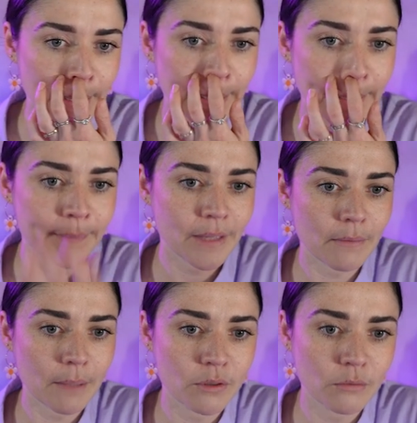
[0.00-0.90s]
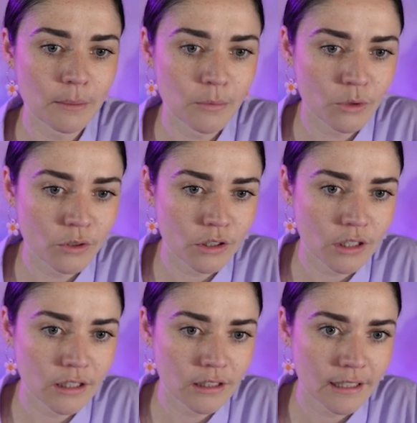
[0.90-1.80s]
And I might put one
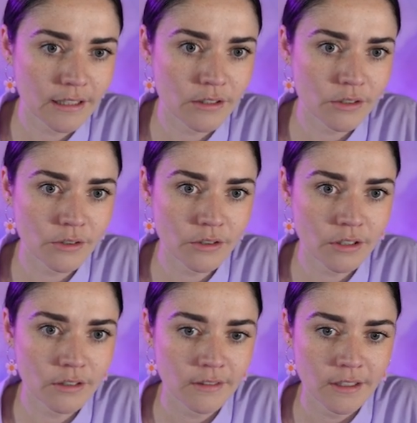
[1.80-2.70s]
more. Let's do